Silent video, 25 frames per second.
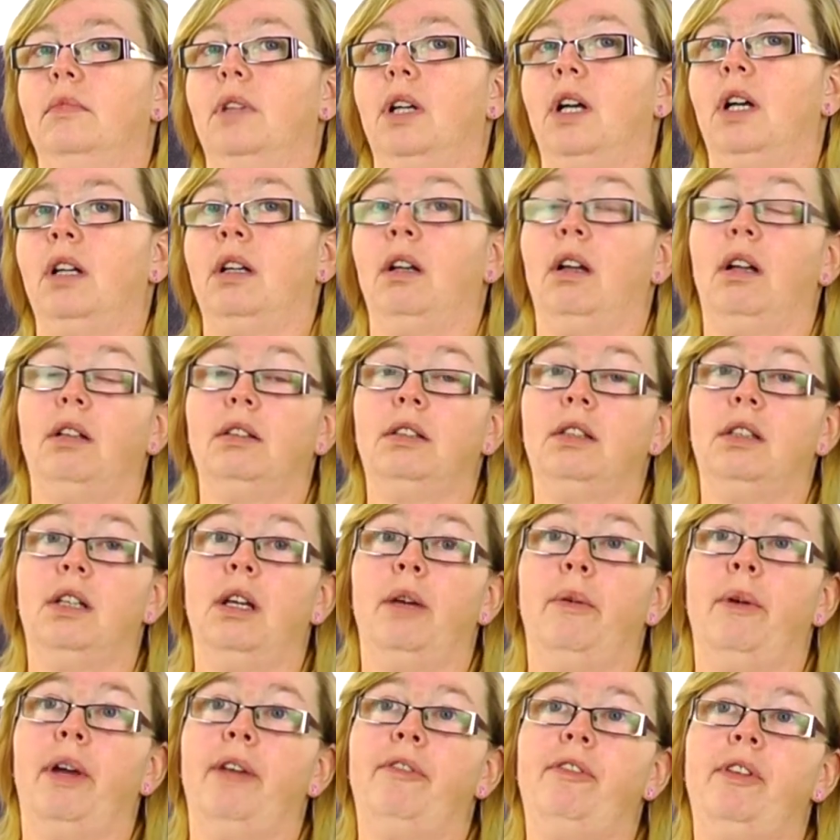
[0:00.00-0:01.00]
I'd like to
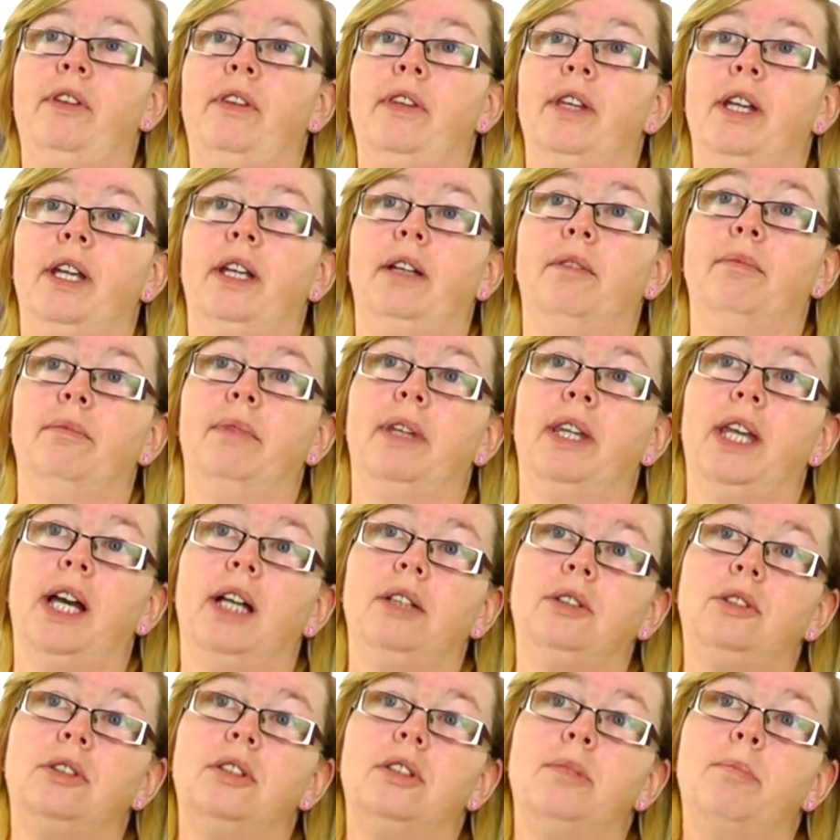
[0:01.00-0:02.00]
know everything, mm. but hmm.
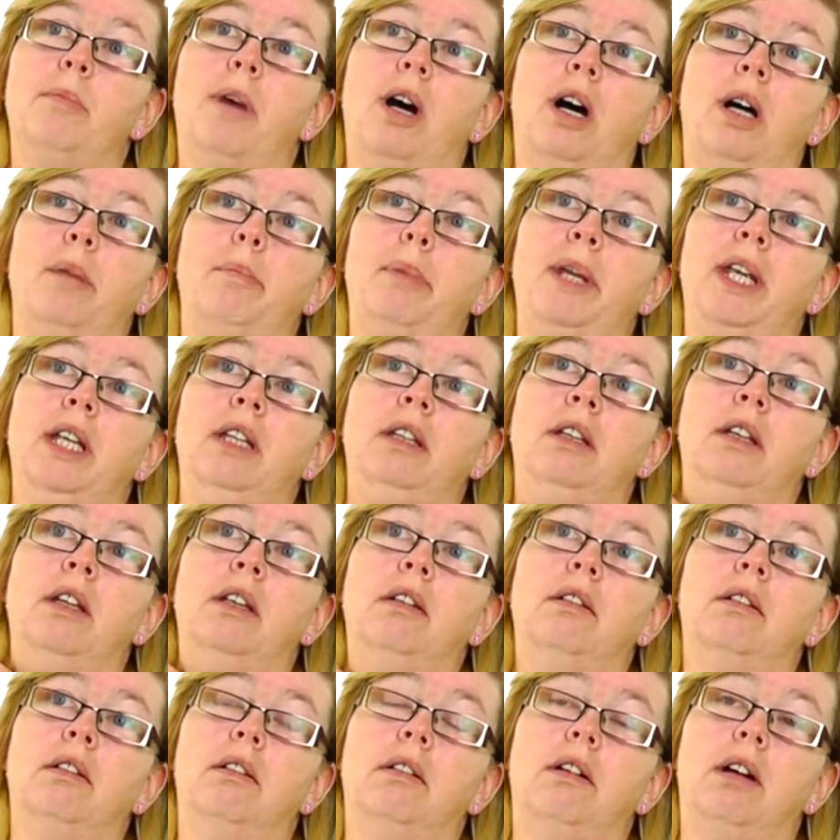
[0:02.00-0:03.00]
that's just my
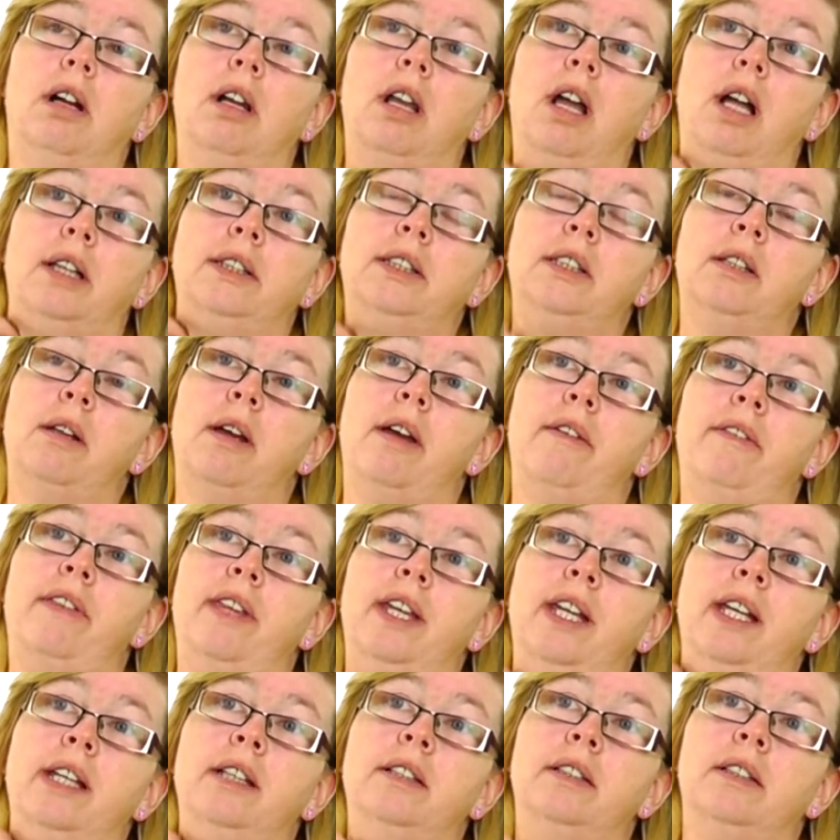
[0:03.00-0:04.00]
opinion. Yeah. I like to know
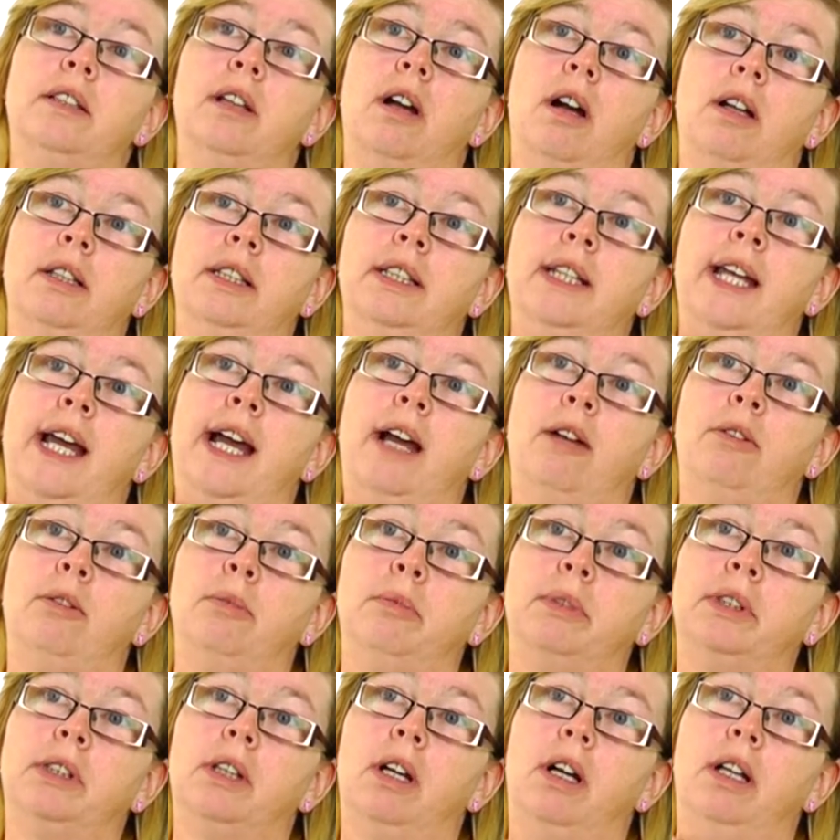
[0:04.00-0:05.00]
everything inside and out and
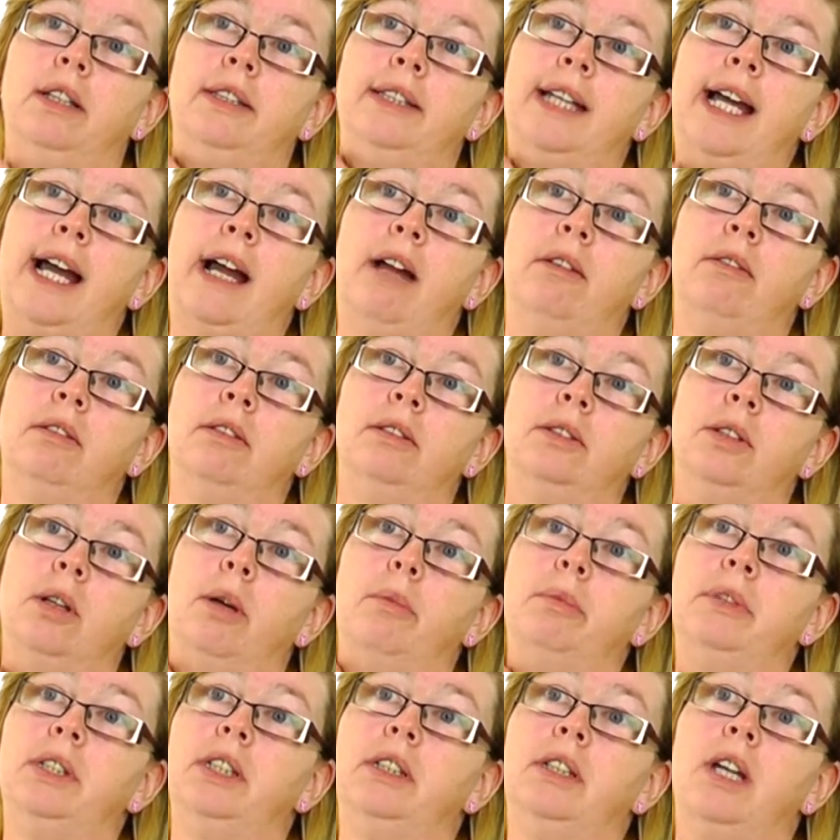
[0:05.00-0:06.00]
upside down and
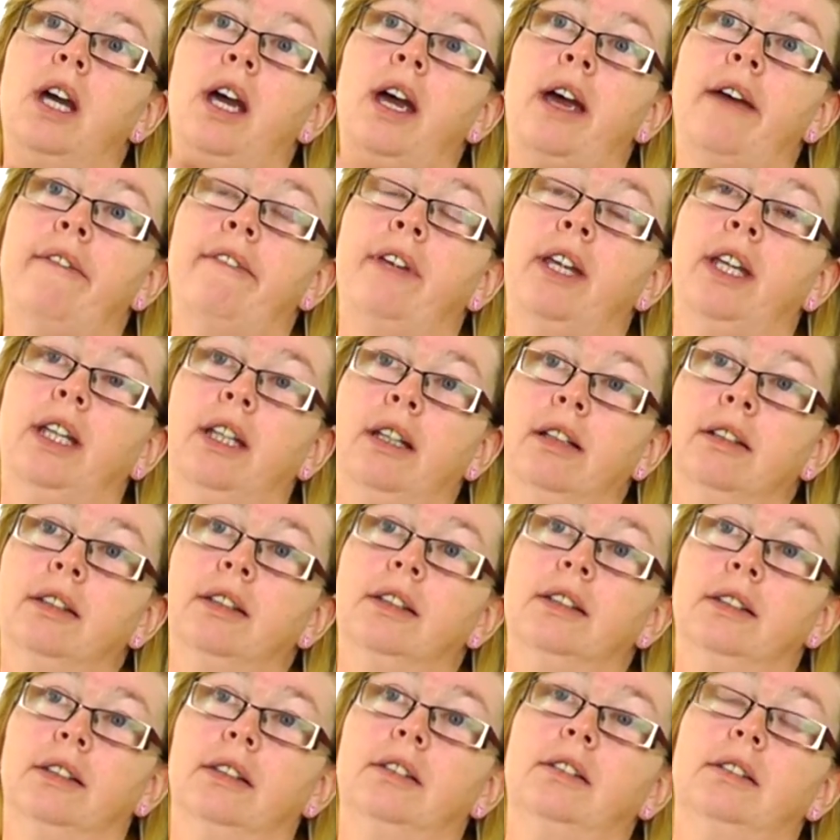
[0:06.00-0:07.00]
topsy turvy.
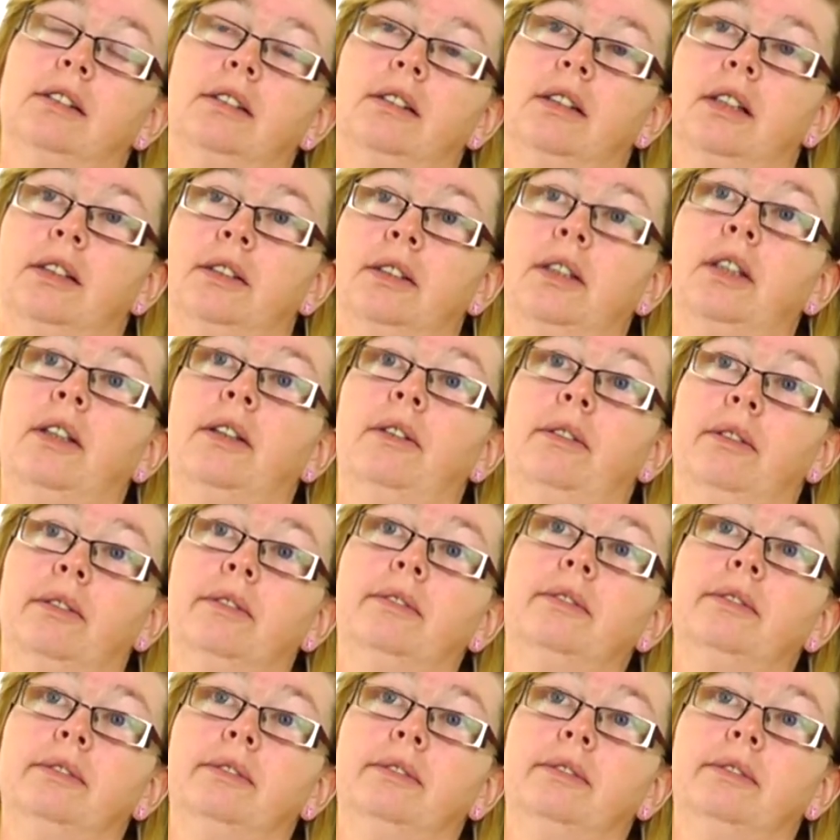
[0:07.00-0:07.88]
Yeah. I do.